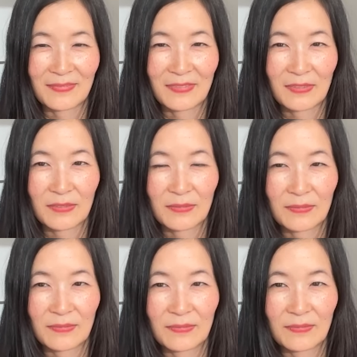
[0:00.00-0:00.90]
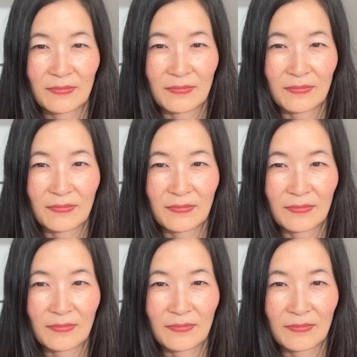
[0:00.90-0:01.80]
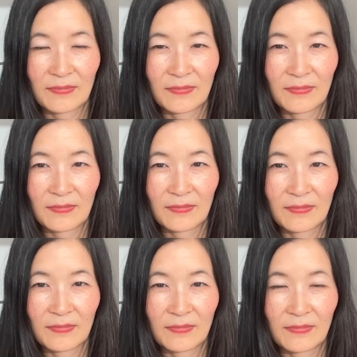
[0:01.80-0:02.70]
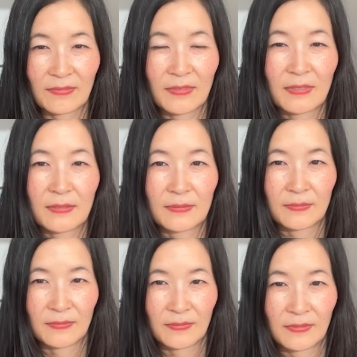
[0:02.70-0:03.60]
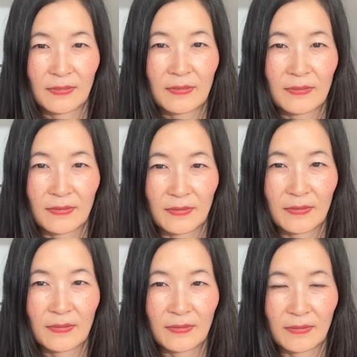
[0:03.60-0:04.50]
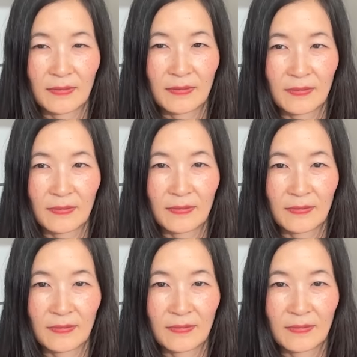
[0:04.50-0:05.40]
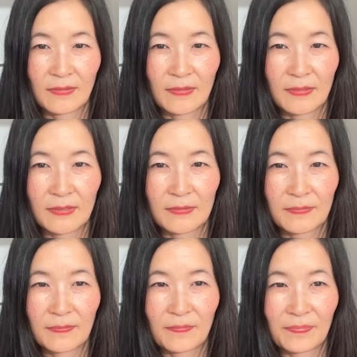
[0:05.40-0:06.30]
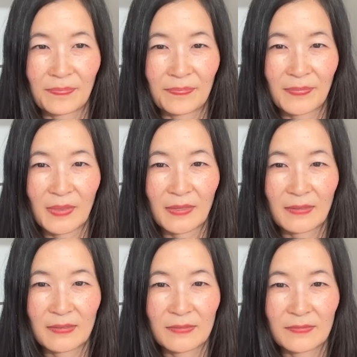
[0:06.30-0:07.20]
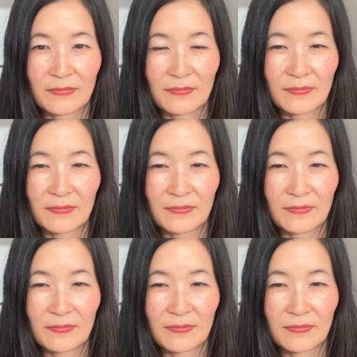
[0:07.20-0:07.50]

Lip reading: No words are spoken by the person on screen.